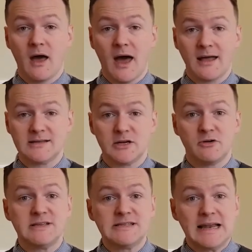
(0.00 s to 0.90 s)
and
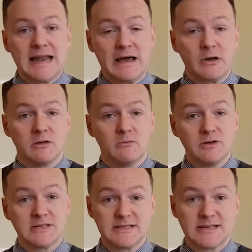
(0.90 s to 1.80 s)
increasingly now in
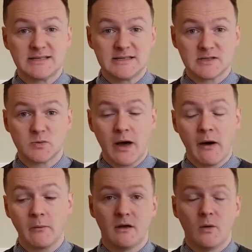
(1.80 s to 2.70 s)
community settings as well.